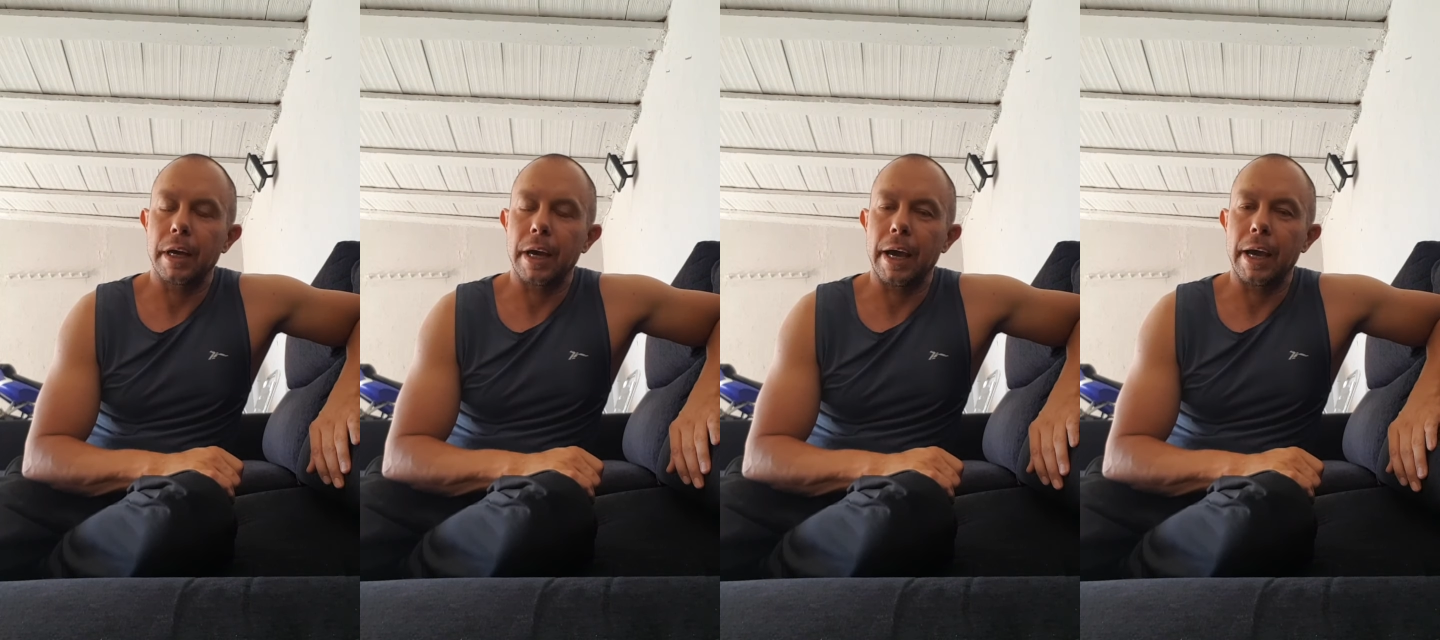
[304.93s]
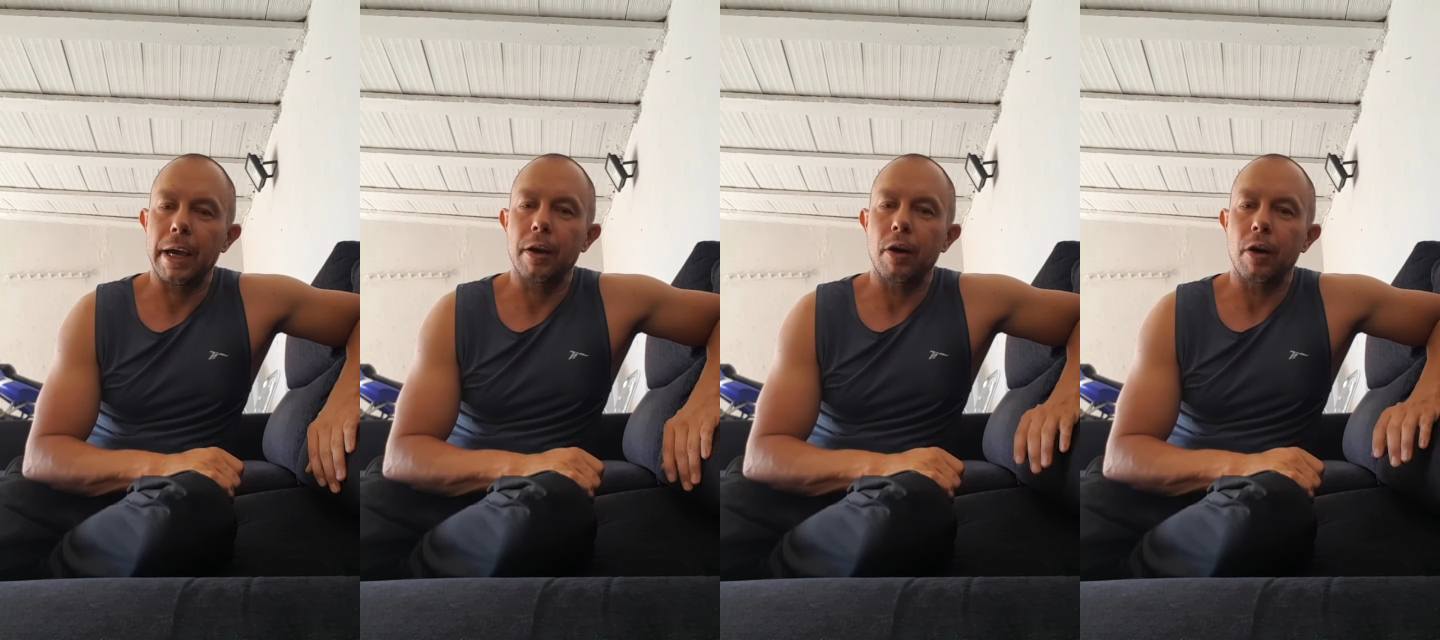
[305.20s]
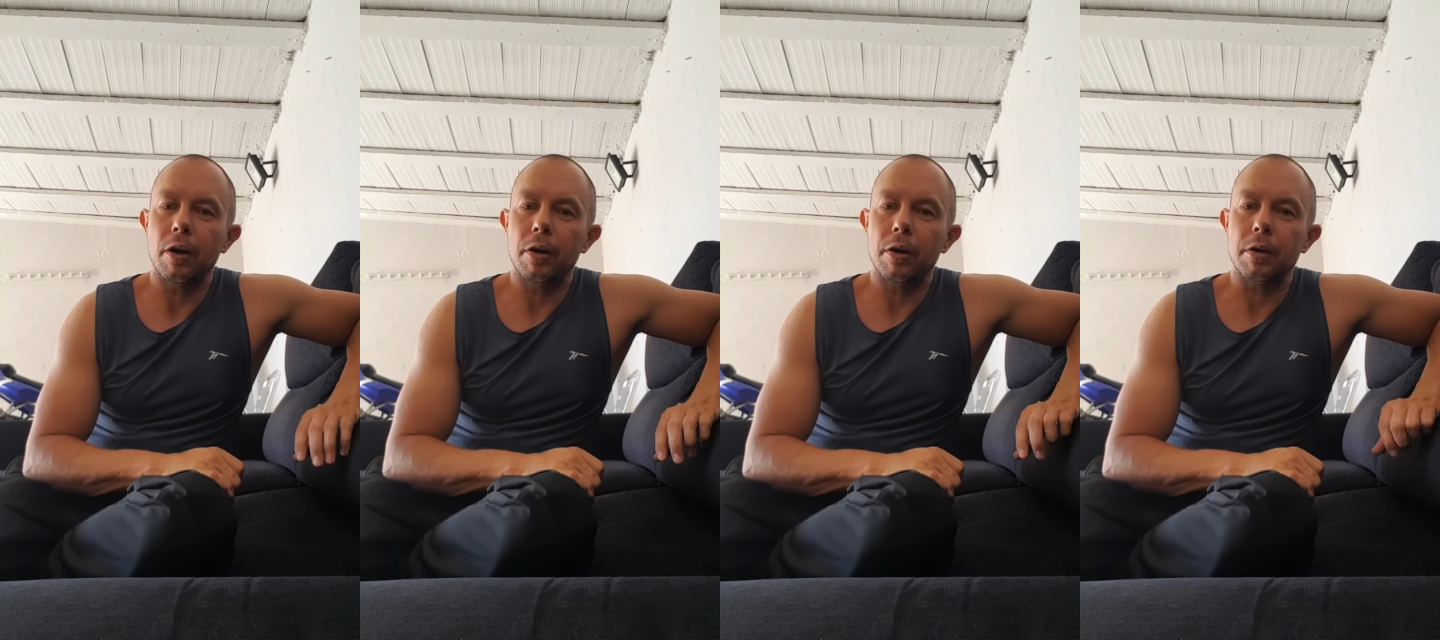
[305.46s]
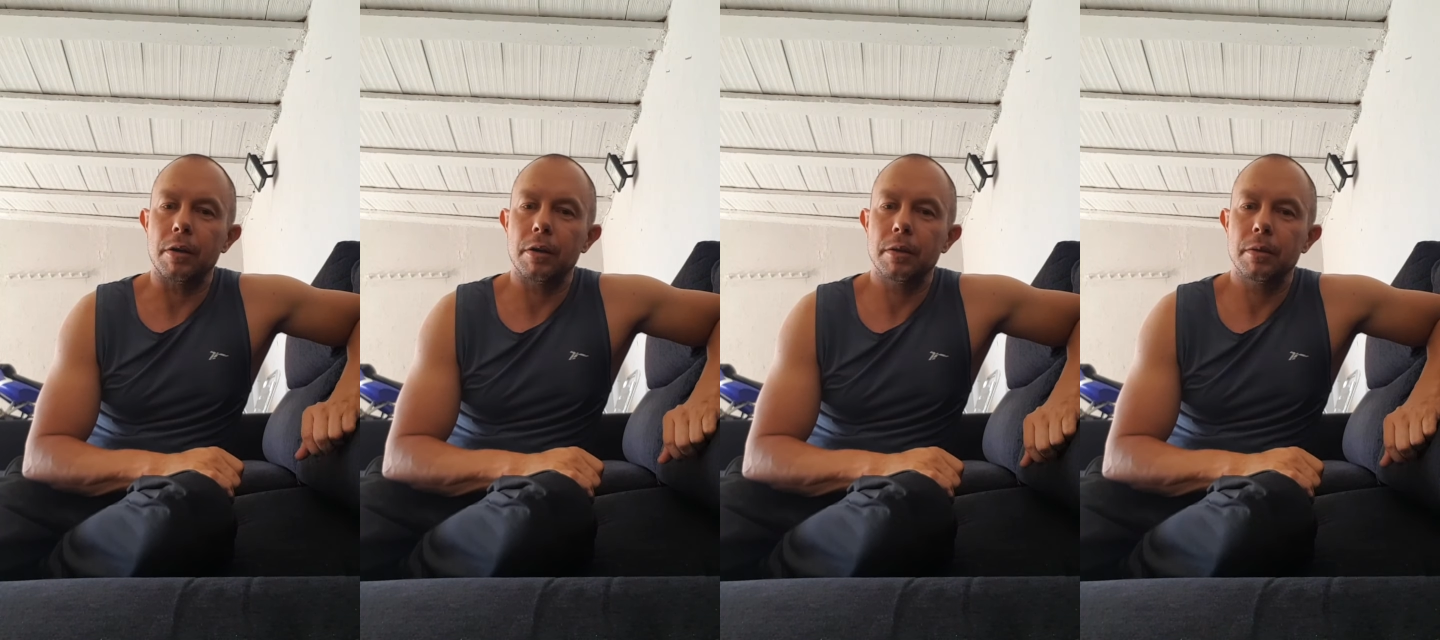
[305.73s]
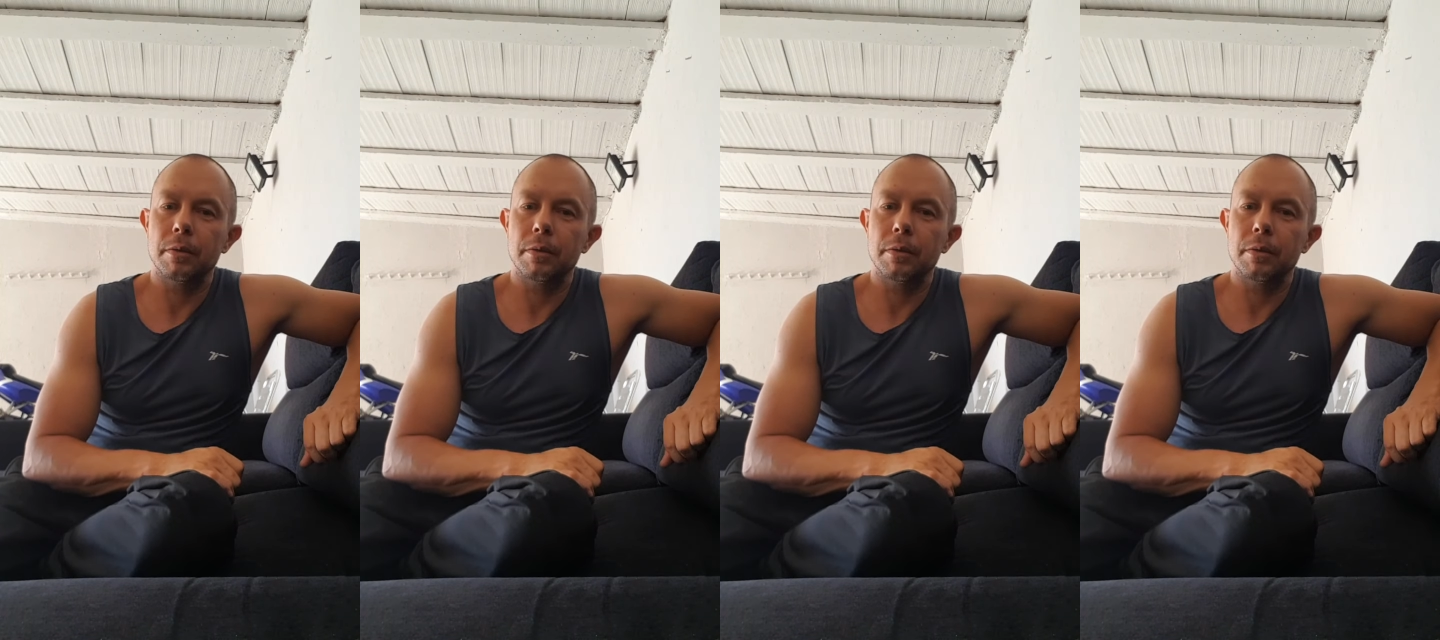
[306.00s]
AR,